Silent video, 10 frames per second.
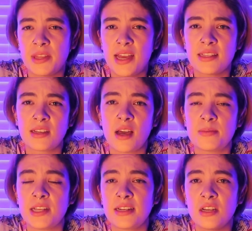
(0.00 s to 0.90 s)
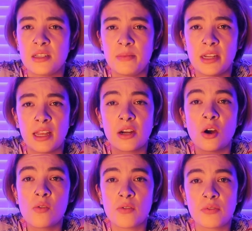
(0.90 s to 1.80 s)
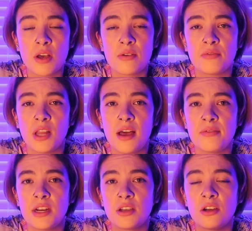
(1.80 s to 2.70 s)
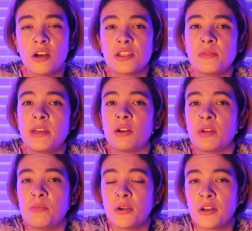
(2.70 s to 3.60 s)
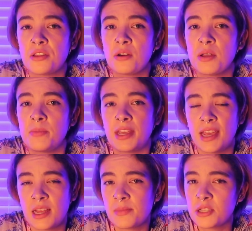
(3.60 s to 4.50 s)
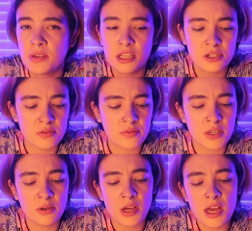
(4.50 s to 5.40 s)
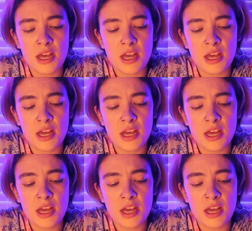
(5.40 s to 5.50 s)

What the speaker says: With the Ace of Cups, that does mean like an overflow of love, and it could also mean a rebirth or a rebeginning between the two of you.